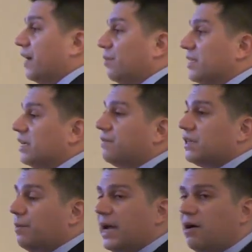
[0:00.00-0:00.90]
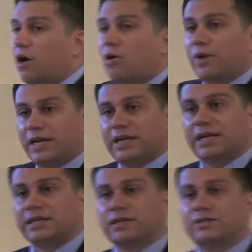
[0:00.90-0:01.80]
families that have somehow already
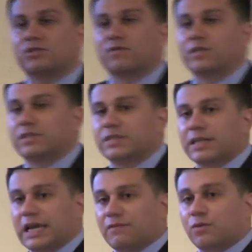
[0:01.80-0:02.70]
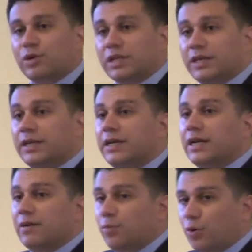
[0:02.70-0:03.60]
connected to services, that they have a really
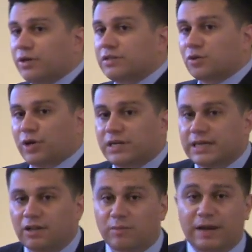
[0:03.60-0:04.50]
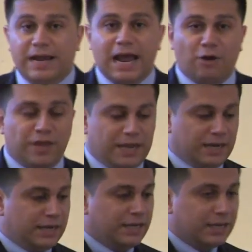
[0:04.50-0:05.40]
important story to tell about how
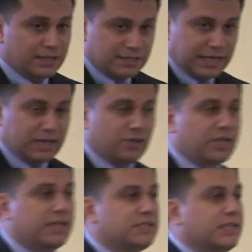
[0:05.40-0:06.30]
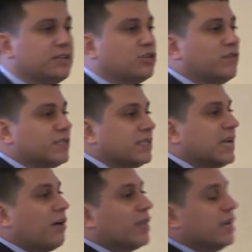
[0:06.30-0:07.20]
they decided their kids needed services,
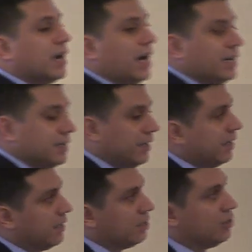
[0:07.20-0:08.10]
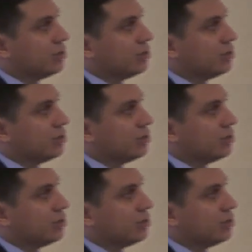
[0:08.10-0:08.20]
how they got to